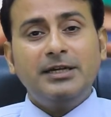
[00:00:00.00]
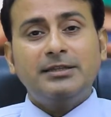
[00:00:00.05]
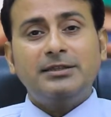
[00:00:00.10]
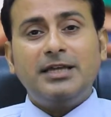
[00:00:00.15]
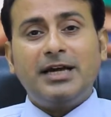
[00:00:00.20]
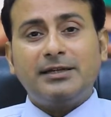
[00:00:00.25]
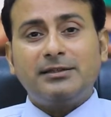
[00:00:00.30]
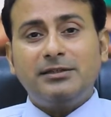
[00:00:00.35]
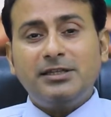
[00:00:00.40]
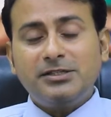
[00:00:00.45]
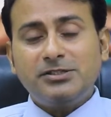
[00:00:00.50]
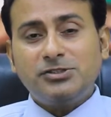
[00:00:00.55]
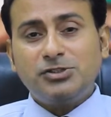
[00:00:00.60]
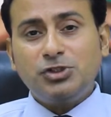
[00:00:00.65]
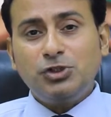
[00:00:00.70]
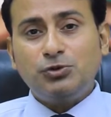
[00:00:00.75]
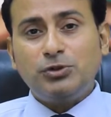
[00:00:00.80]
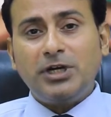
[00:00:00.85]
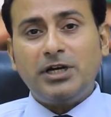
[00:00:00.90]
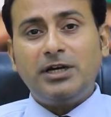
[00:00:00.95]
that this
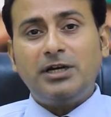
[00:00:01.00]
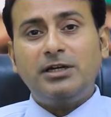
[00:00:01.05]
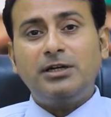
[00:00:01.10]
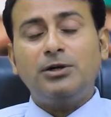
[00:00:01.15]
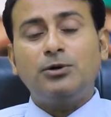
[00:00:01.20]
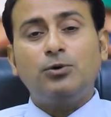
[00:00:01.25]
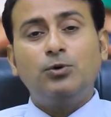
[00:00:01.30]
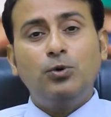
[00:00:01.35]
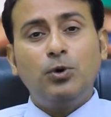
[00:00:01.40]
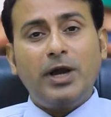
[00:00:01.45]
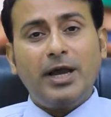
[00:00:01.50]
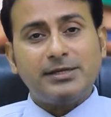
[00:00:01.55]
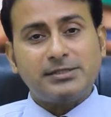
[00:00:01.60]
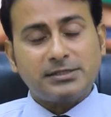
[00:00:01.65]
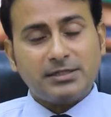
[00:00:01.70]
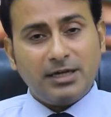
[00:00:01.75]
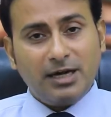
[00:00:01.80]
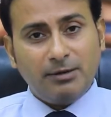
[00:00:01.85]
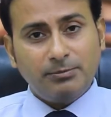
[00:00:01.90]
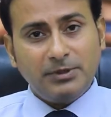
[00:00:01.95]
student who
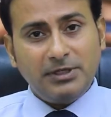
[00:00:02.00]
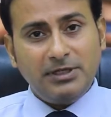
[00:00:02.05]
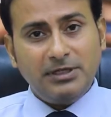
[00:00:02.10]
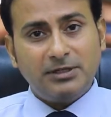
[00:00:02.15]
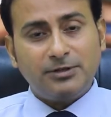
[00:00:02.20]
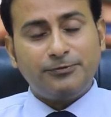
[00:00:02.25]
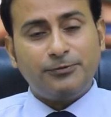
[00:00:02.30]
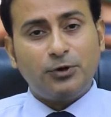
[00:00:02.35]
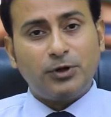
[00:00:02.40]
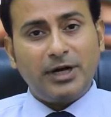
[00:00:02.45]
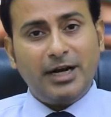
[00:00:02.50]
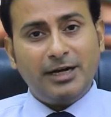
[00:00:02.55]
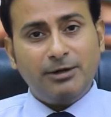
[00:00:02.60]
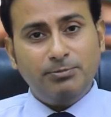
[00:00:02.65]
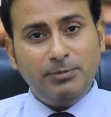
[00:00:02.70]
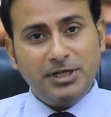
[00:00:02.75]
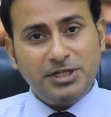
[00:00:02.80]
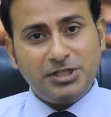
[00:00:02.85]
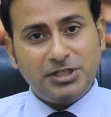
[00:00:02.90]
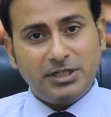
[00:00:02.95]
has come here for
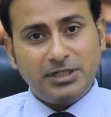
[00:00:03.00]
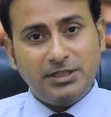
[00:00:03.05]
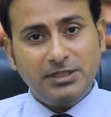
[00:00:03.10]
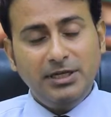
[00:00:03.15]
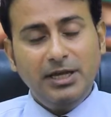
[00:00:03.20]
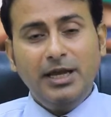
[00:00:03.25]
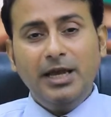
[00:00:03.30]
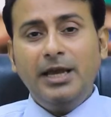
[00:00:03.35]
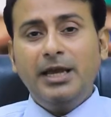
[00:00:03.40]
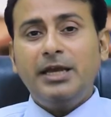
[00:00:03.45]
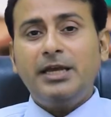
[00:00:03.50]
admission